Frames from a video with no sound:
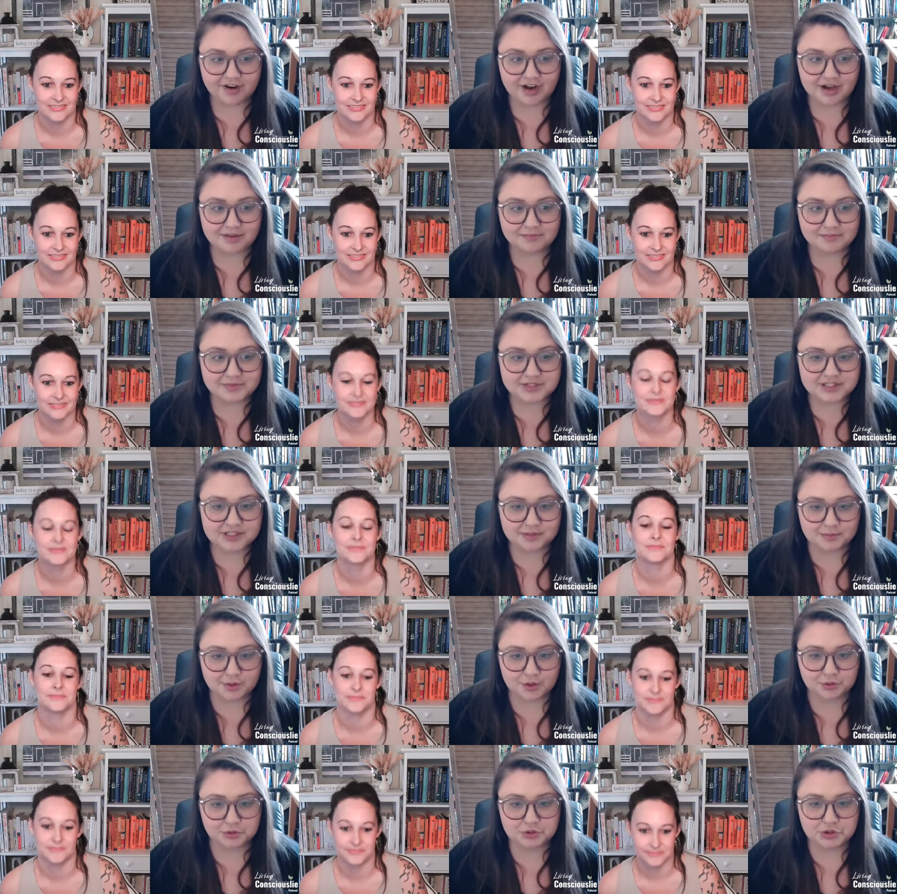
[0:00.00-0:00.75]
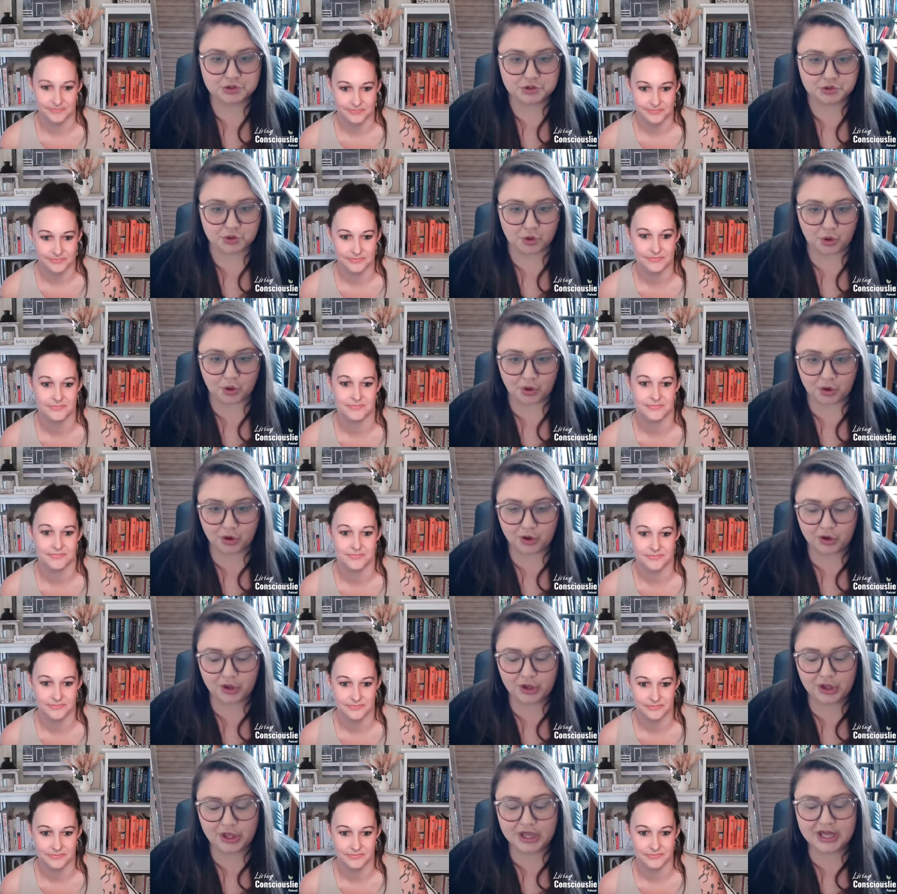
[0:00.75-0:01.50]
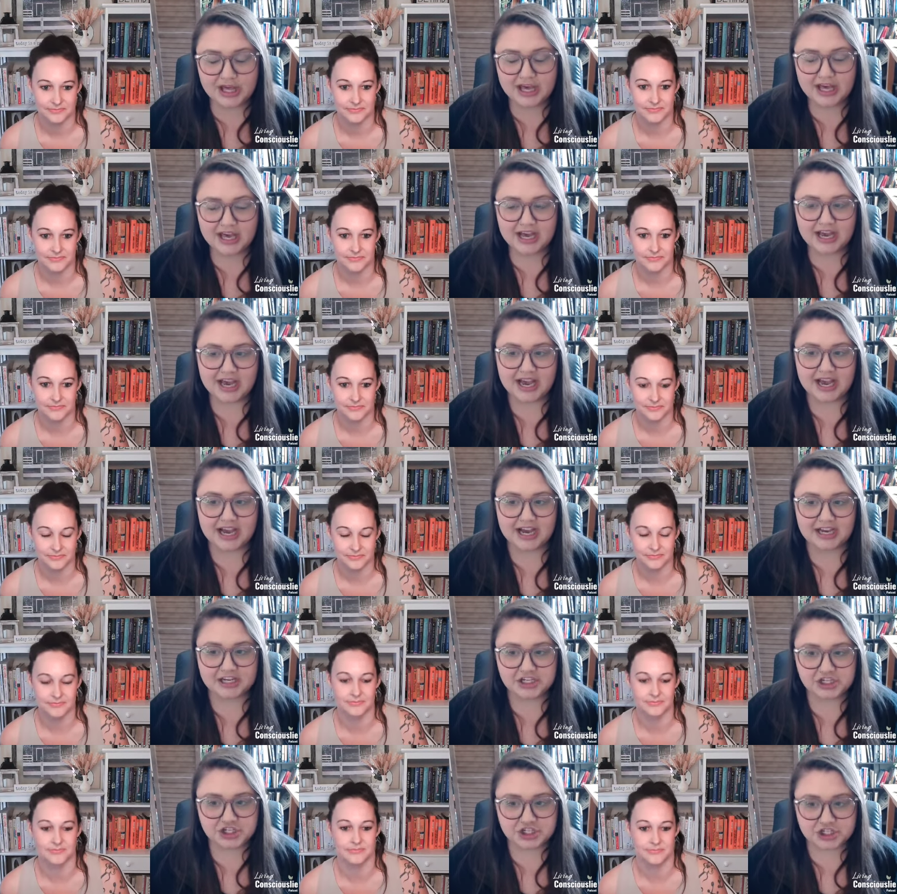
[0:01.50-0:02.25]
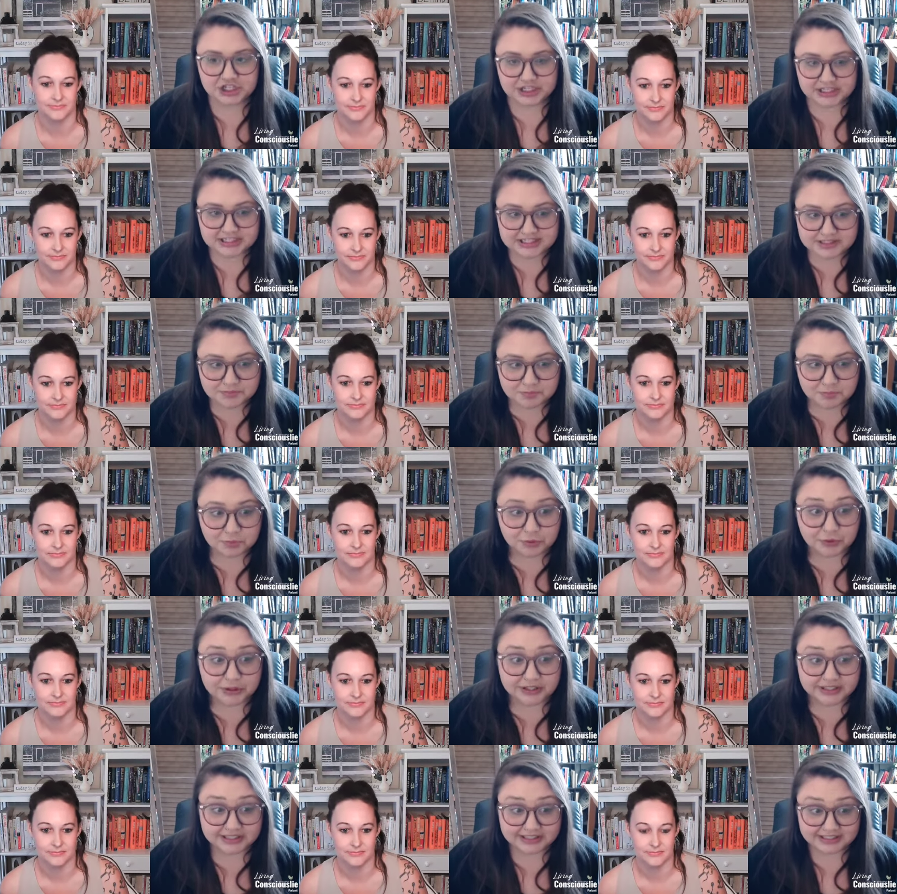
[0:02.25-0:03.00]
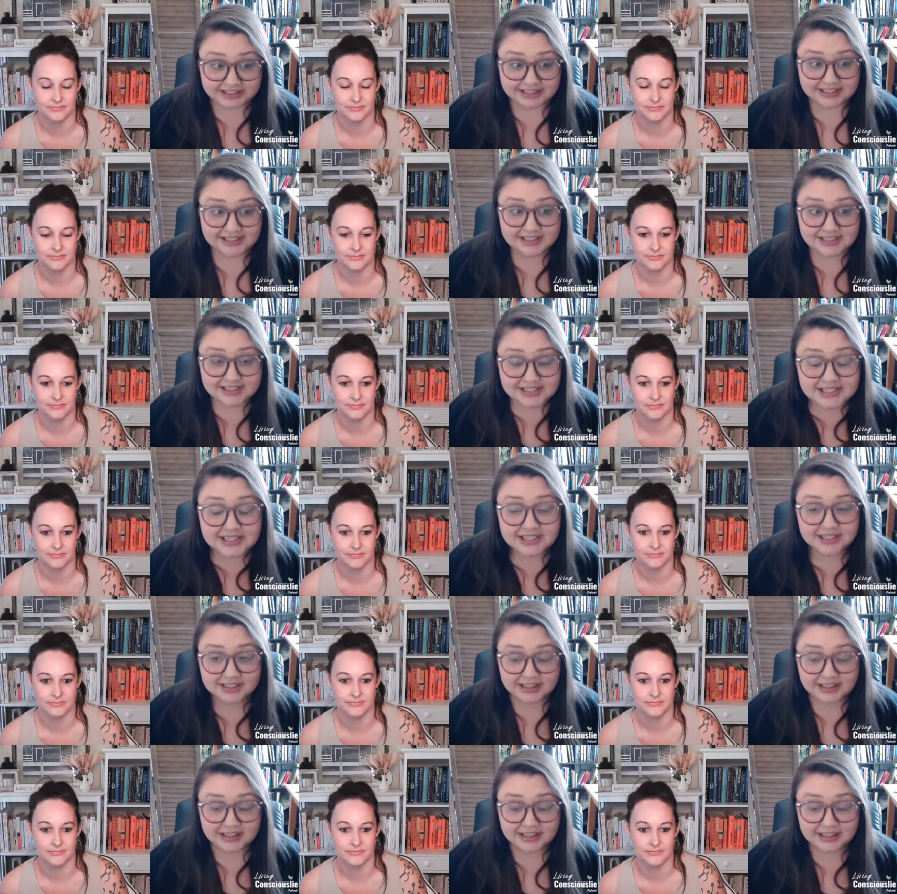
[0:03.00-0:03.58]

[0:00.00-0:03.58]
Speaker 1: from Simone Seol. Uh, she is brilliant,